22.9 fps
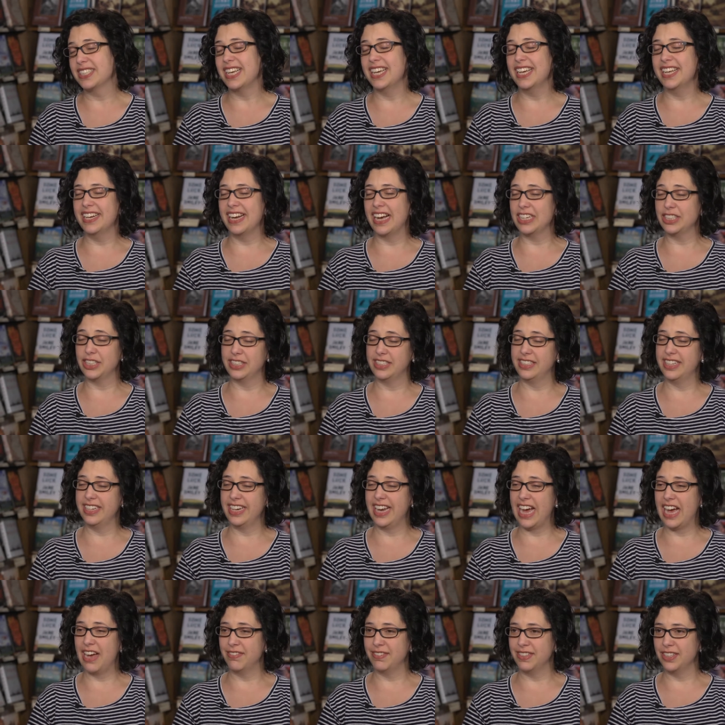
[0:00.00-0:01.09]
and I just didn't
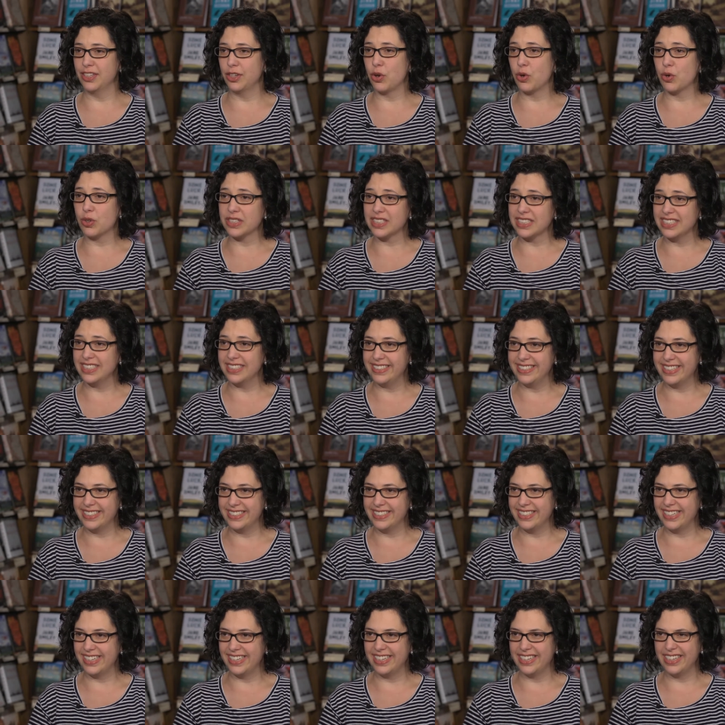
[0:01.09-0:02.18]
have it, and the horse can sense it,